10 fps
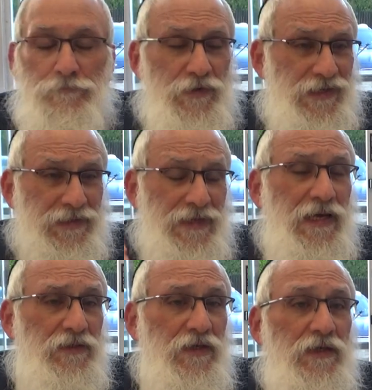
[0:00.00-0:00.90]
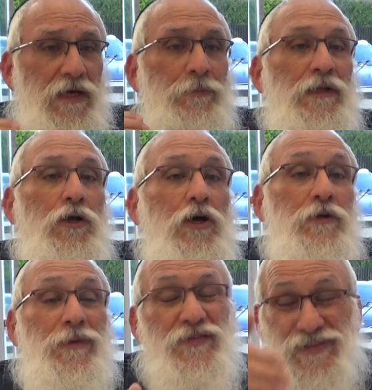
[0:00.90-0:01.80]
But Gan Eden and
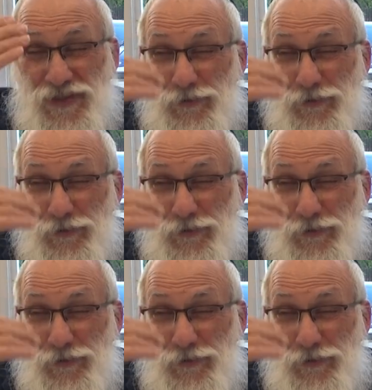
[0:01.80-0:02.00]
Malachim, even the